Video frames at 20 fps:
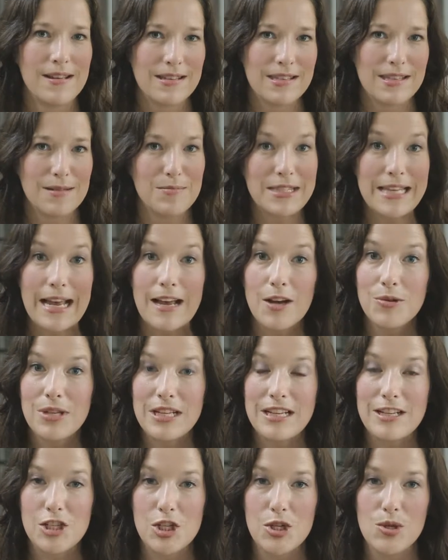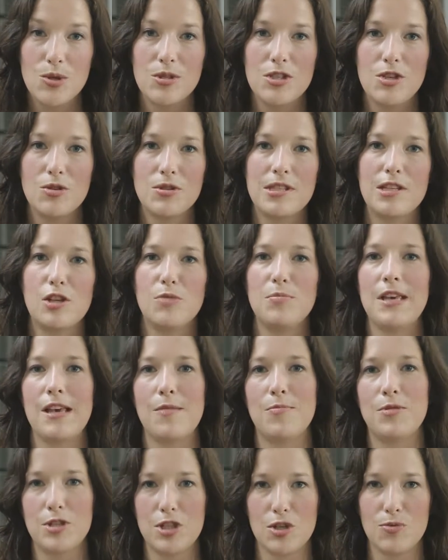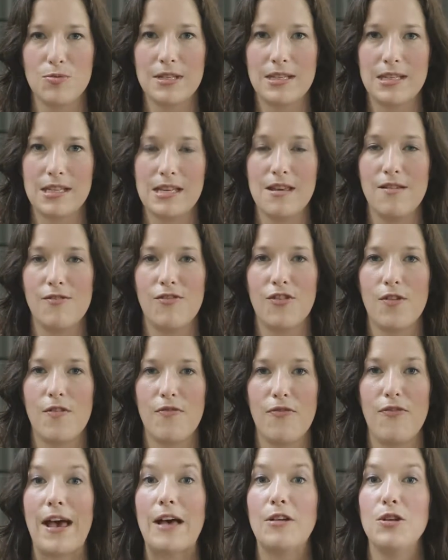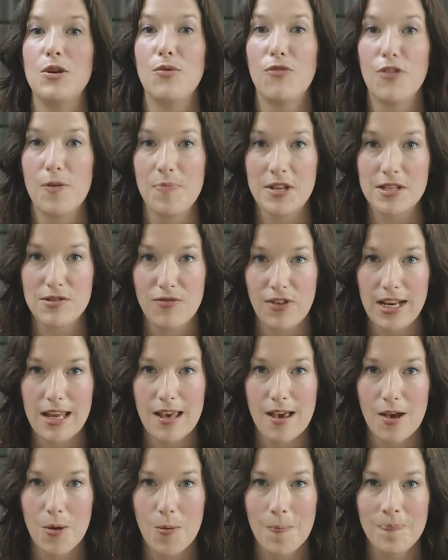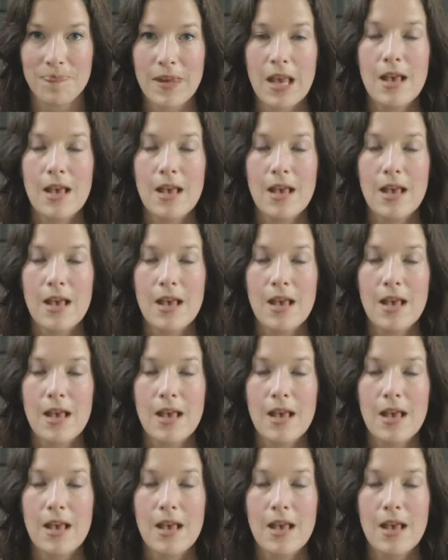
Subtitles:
some sound issues, you'll still be able to receive value from this video.